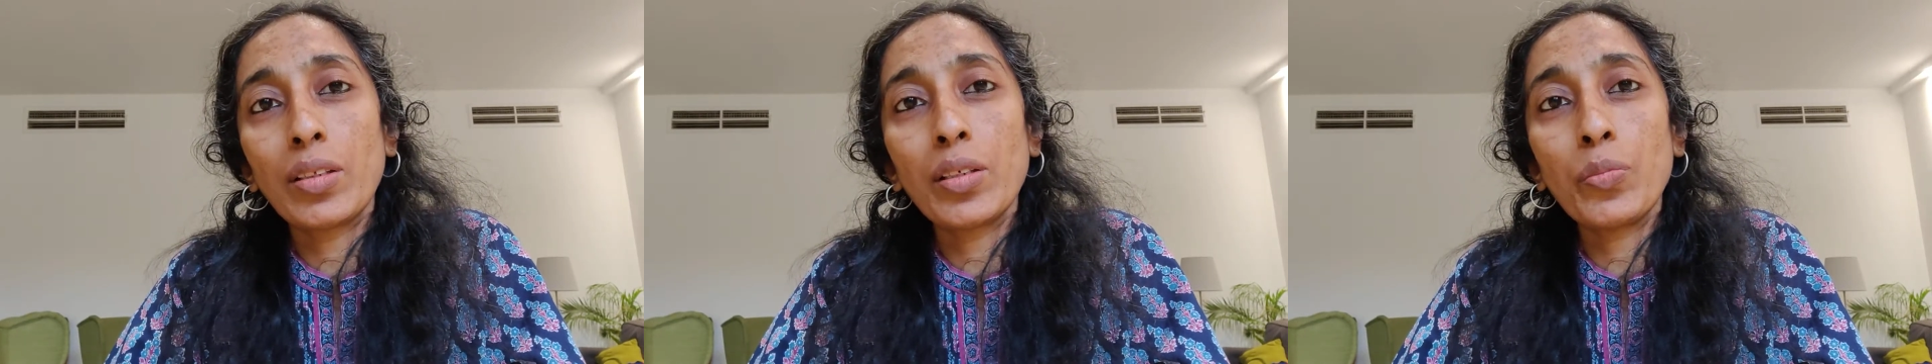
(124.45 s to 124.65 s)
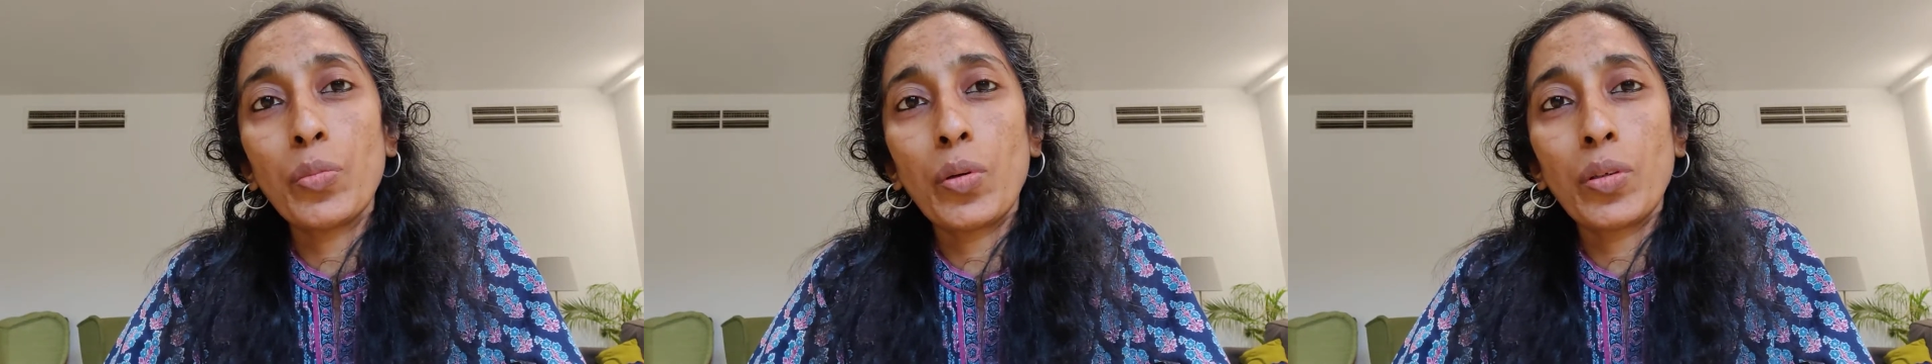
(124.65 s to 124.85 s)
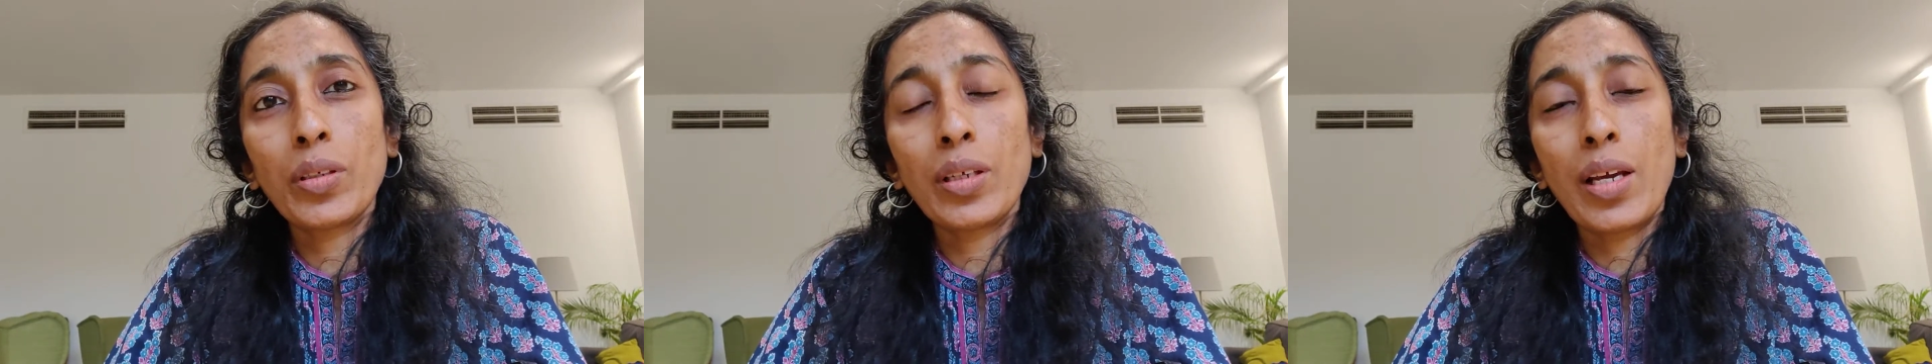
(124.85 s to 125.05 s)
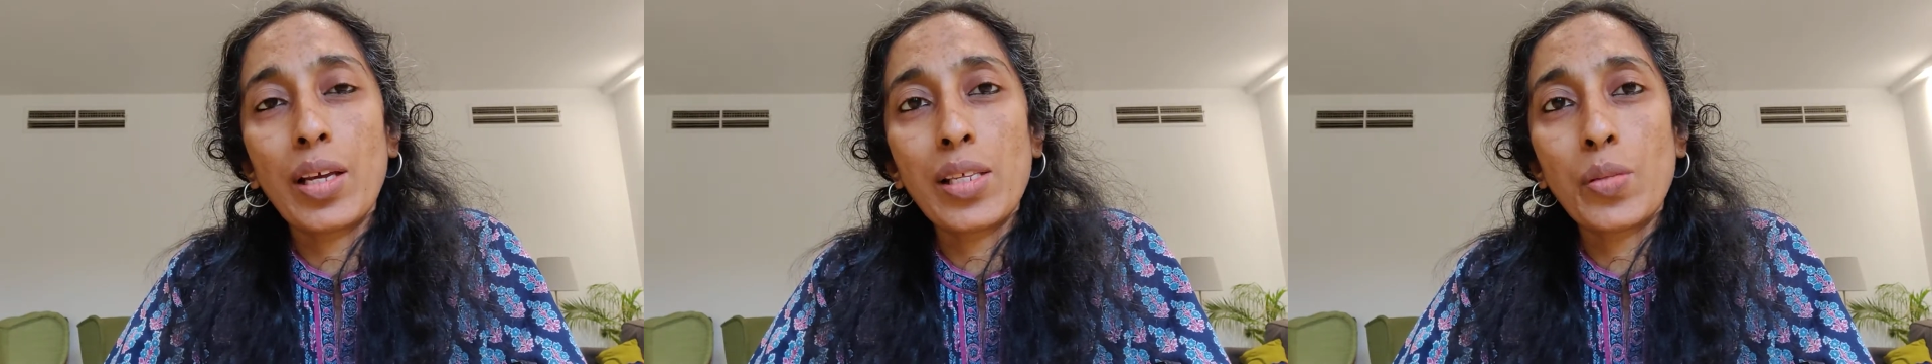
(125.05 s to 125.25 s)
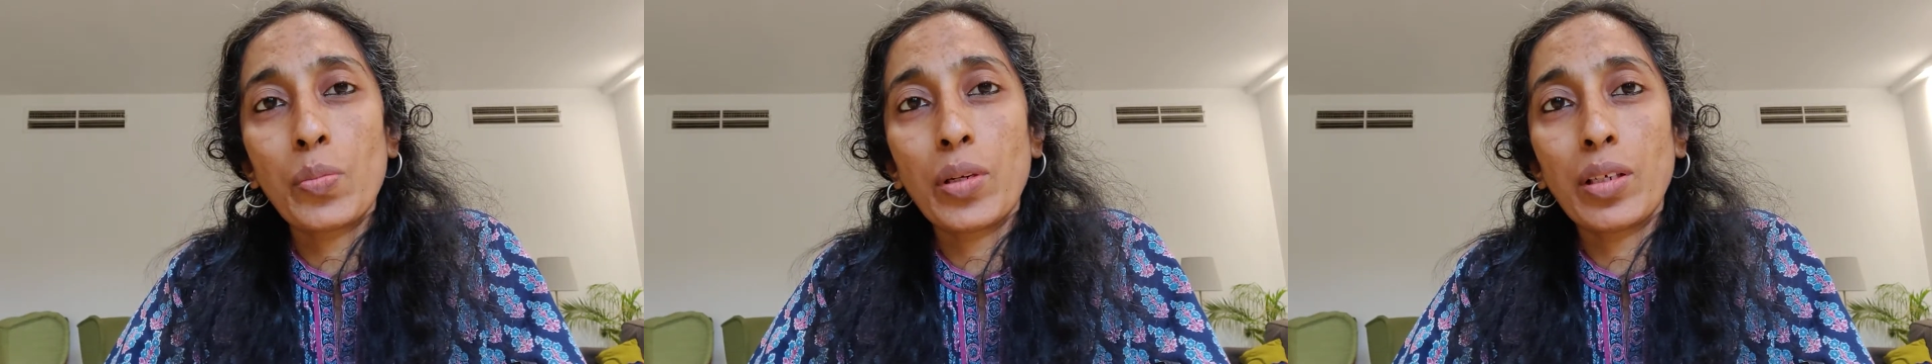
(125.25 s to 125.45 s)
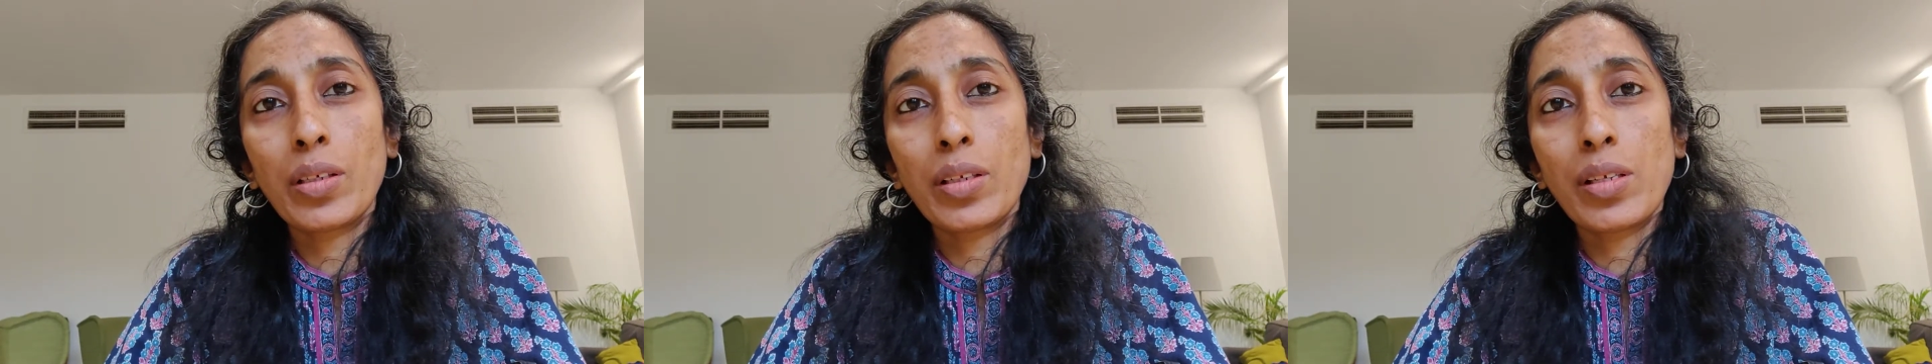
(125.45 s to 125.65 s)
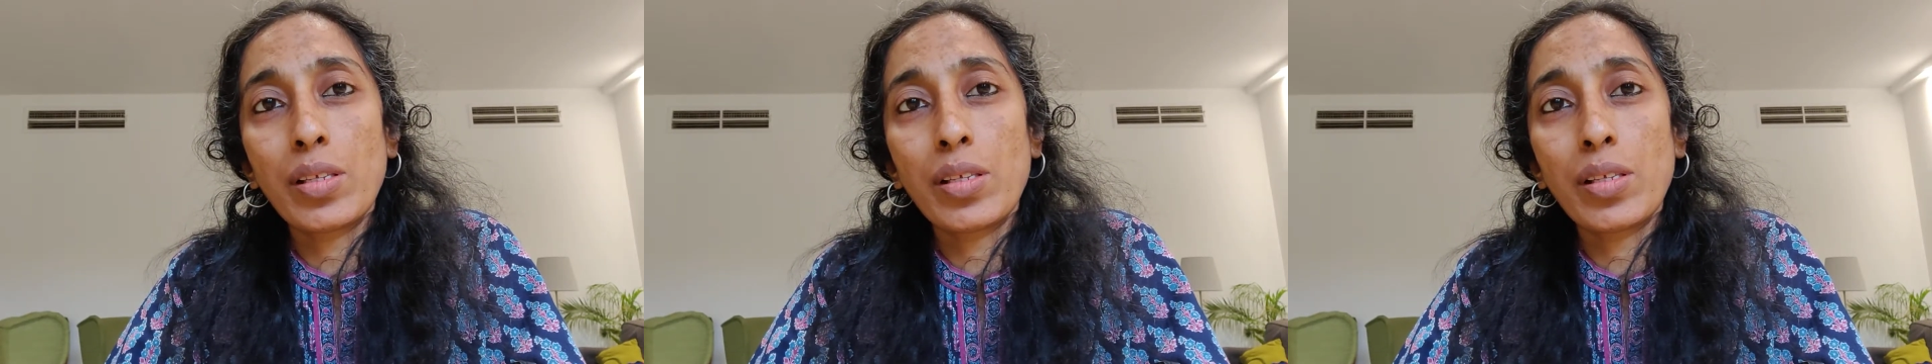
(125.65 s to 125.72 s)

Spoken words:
other important aspect